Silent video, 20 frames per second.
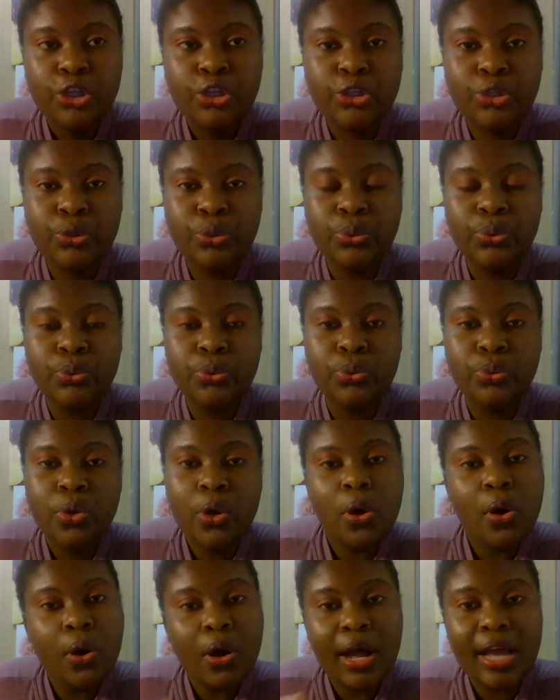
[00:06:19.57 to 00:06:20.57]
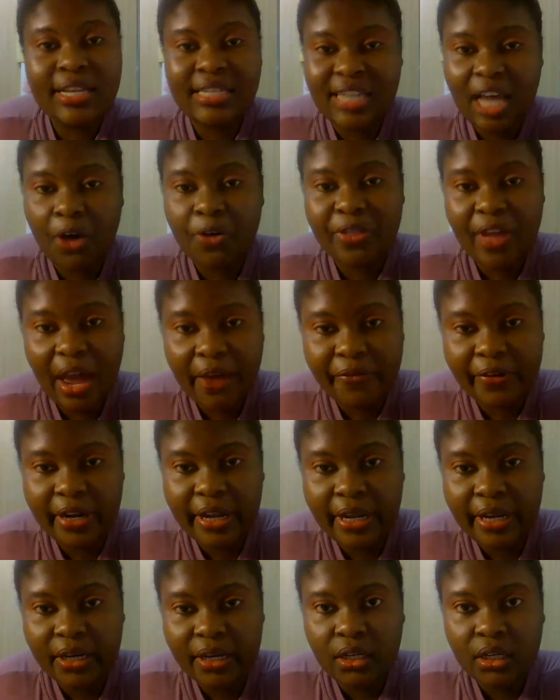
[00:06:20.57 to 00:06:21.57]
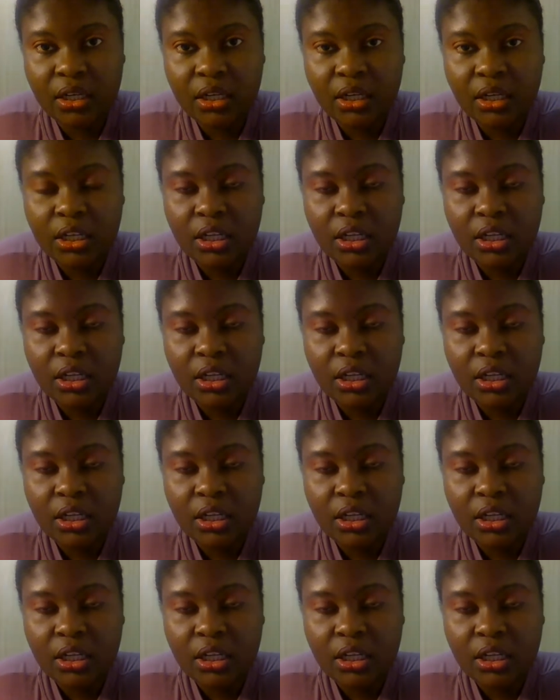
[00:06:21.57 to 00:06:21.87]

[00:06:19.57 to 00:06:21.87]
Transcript: to a South African.